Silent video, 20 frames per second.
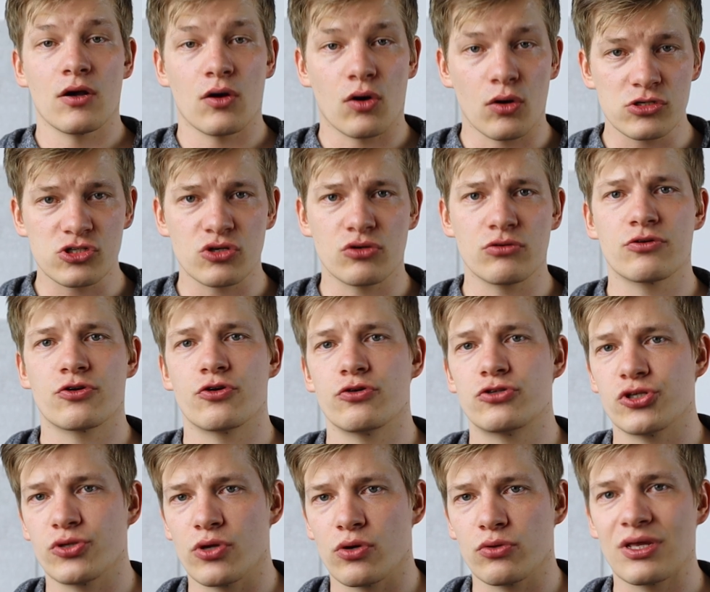Also, good
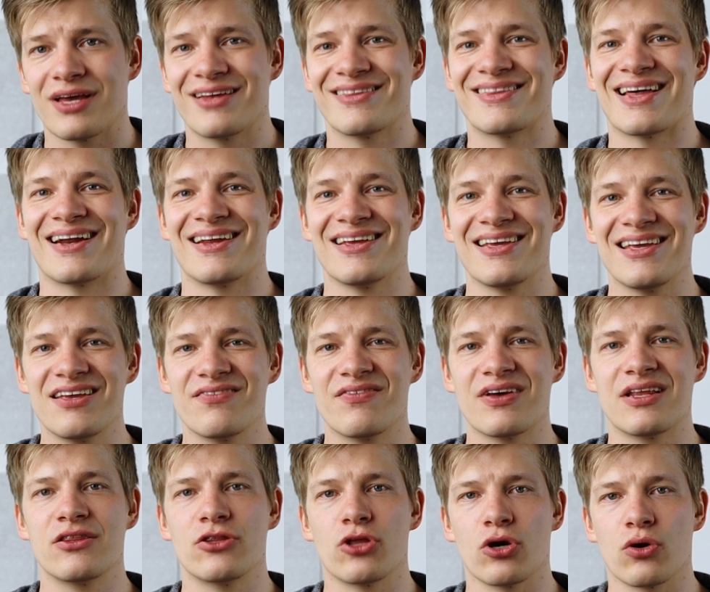to note that
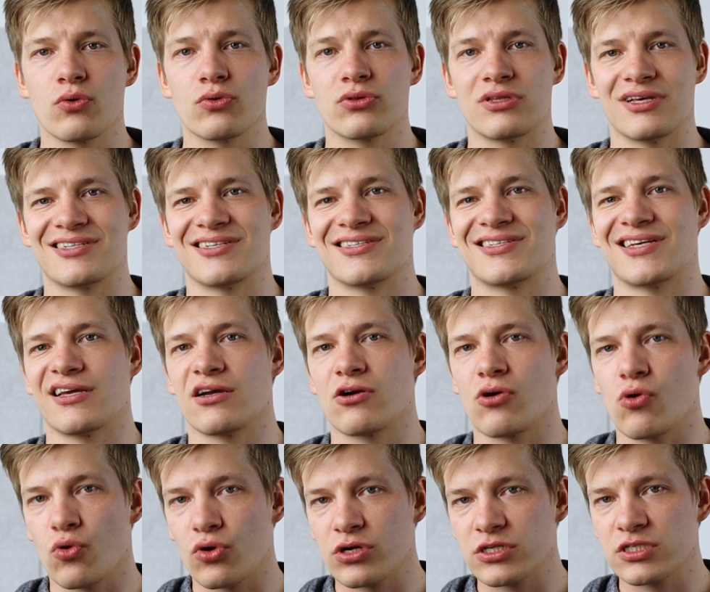even though this is a
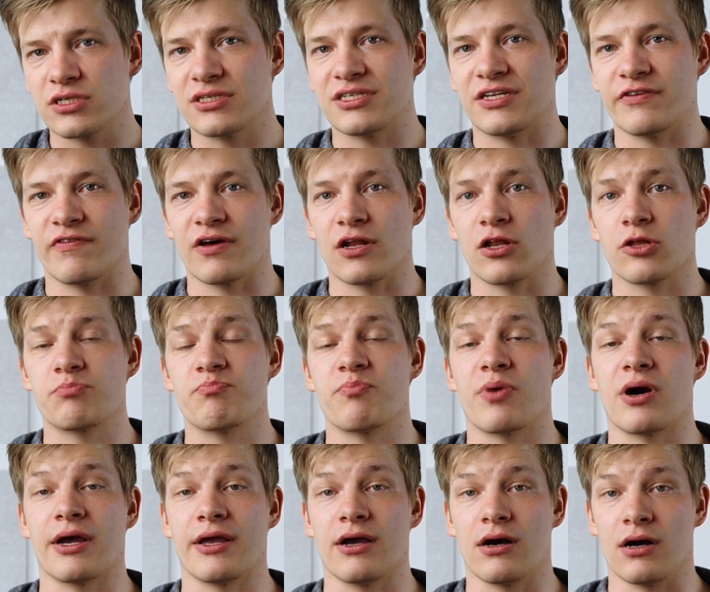course developed
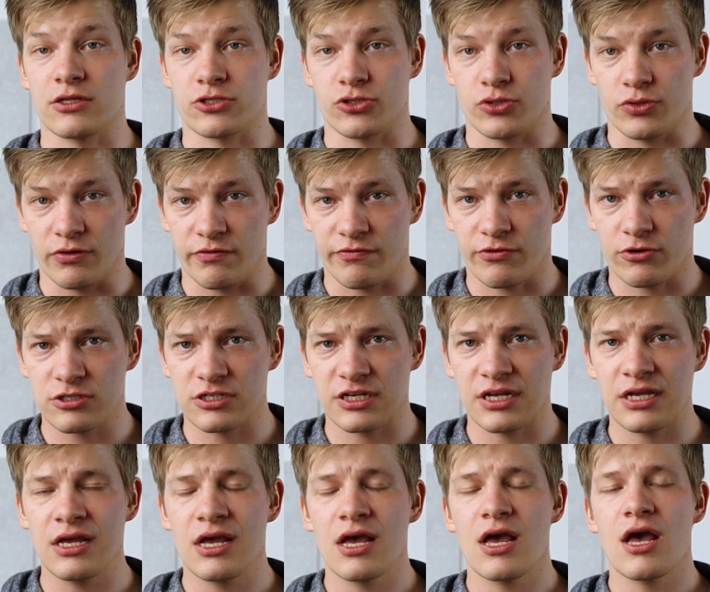by Aalto
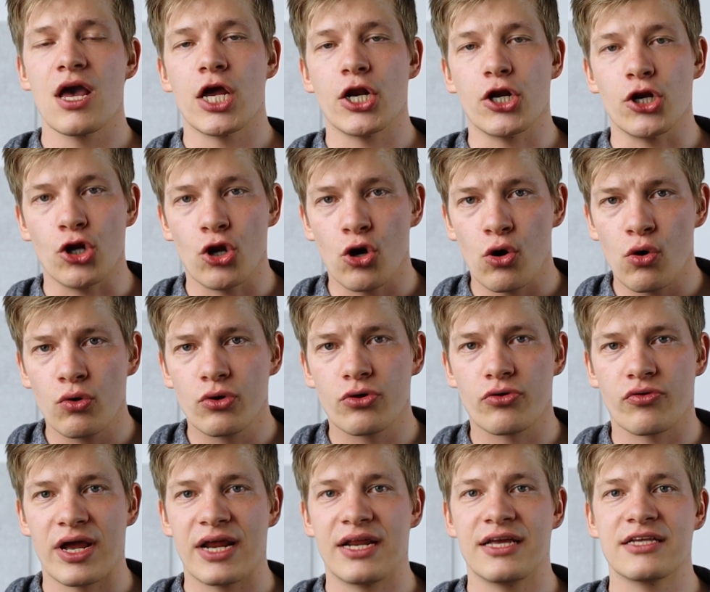University, no
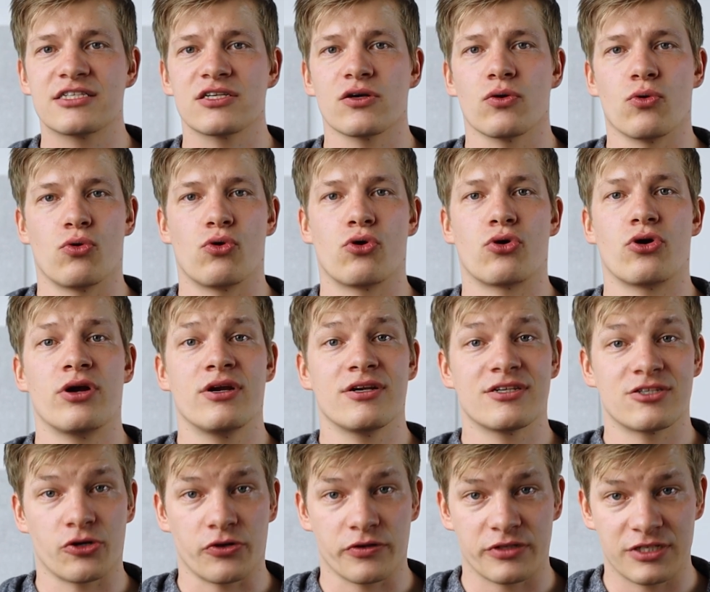credits or
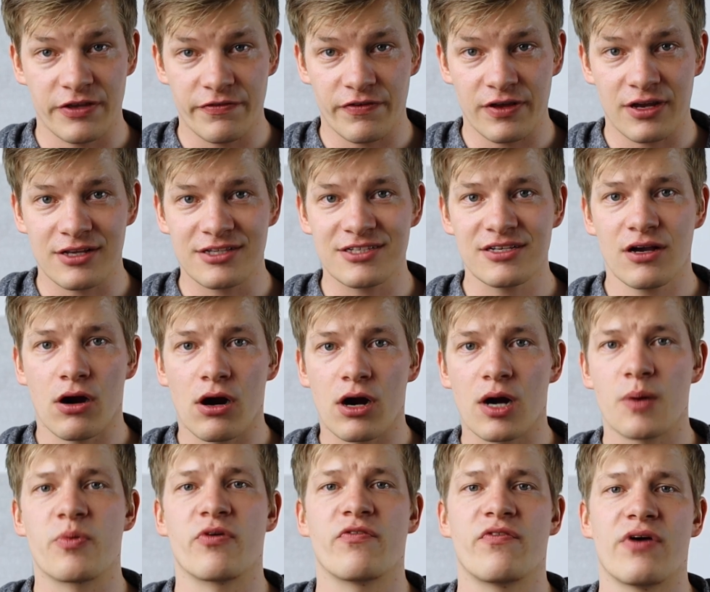certificates
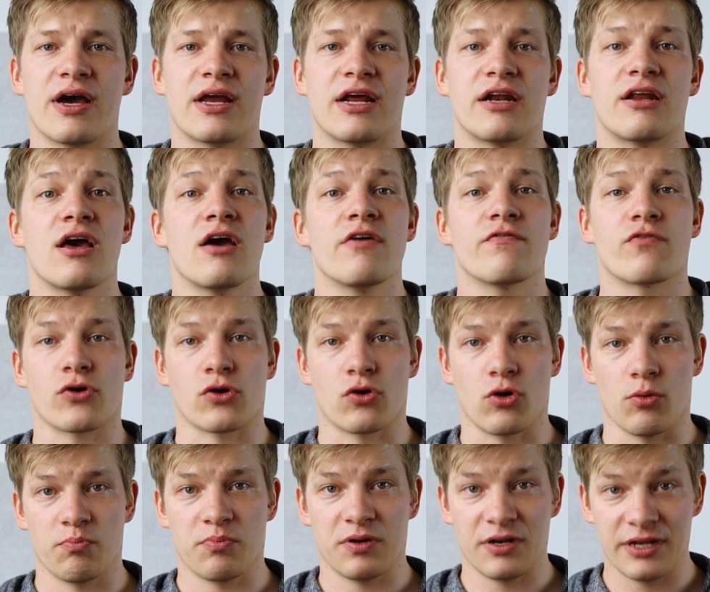are provided for
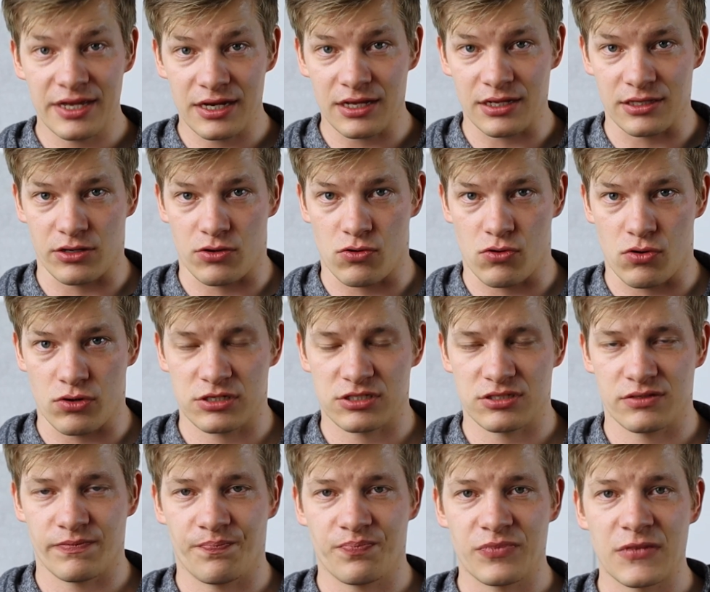completing the course.
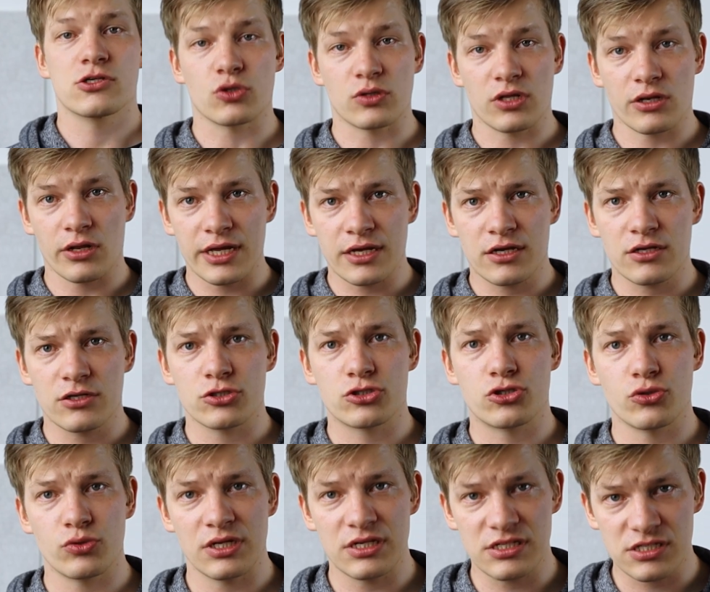So the link
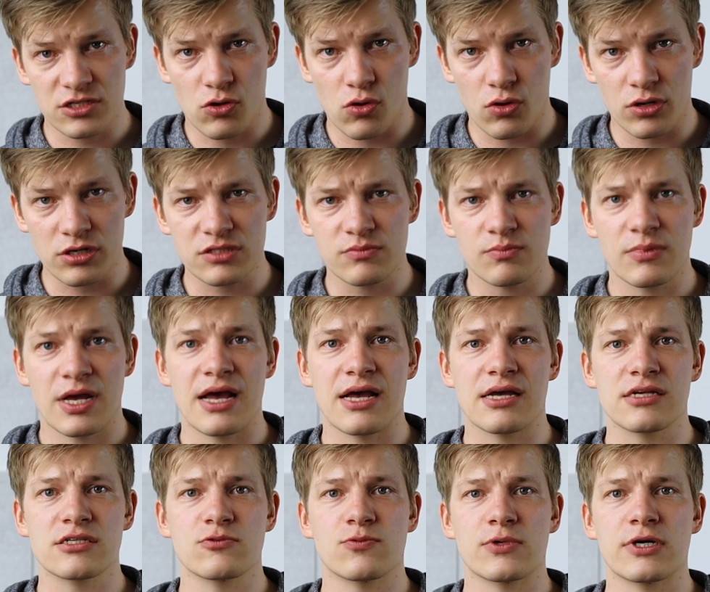to this course,
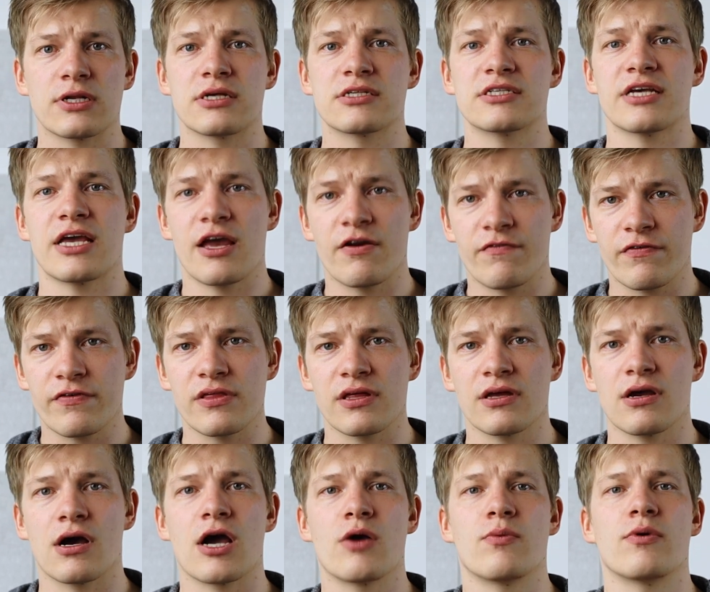as well as
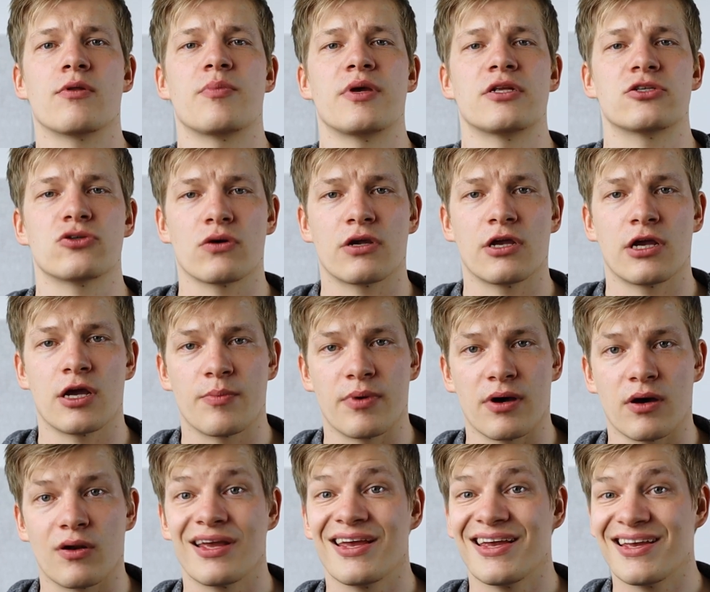everything I will be talking
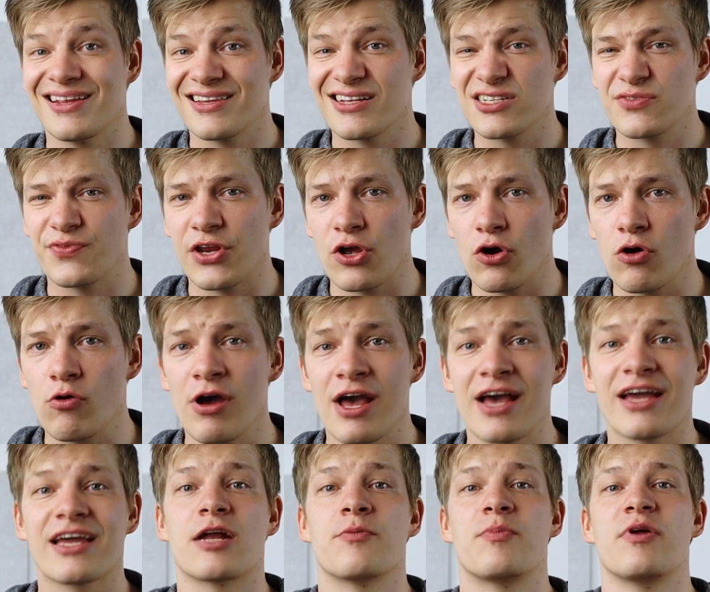about in this video,
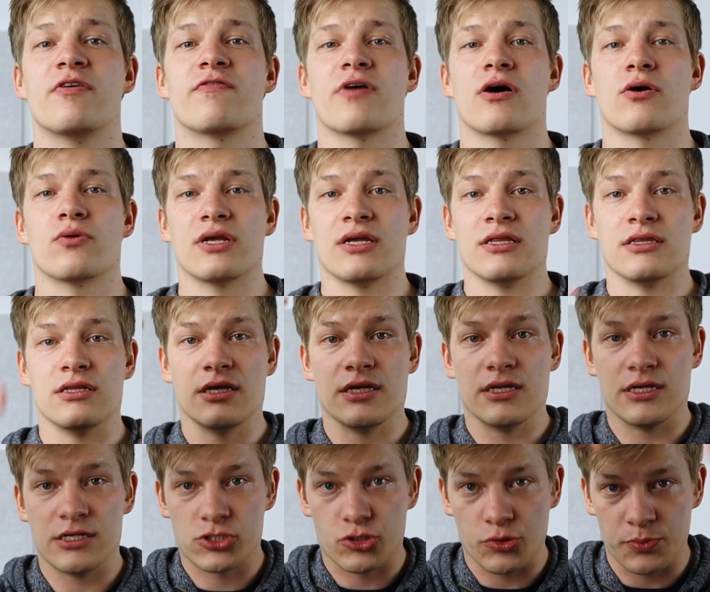can be found in the
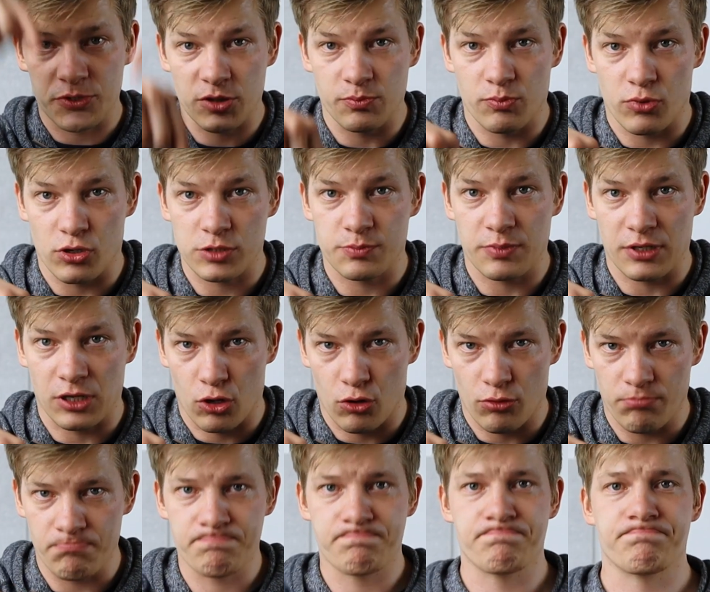description box
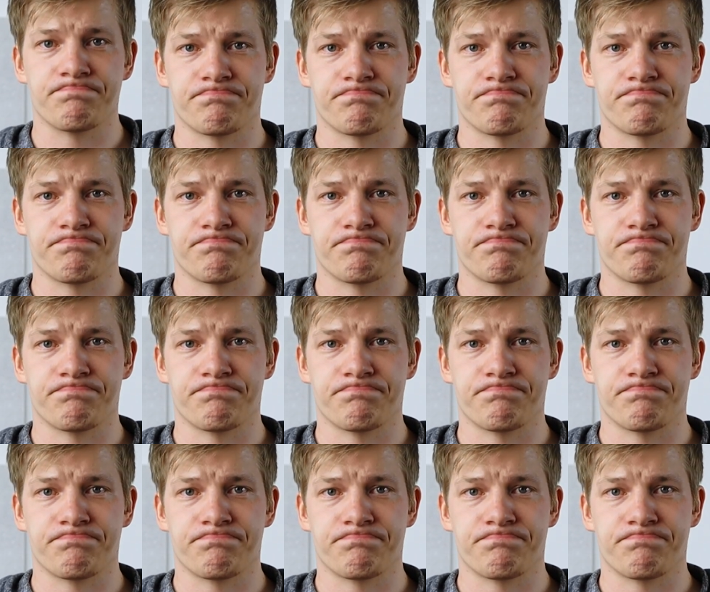below.